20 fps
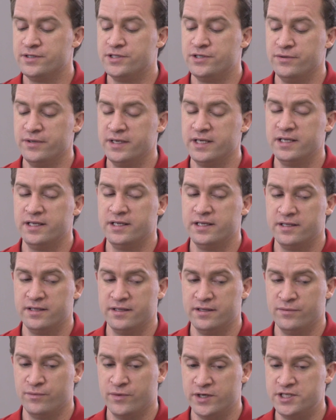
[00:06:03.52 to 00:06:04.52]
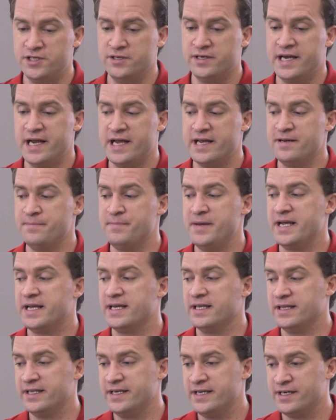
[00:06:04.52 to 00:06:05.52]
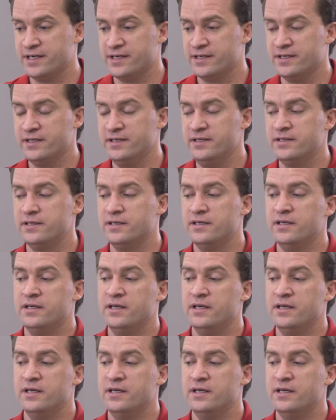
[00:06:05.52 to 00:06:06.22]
doing what you can to make it legal,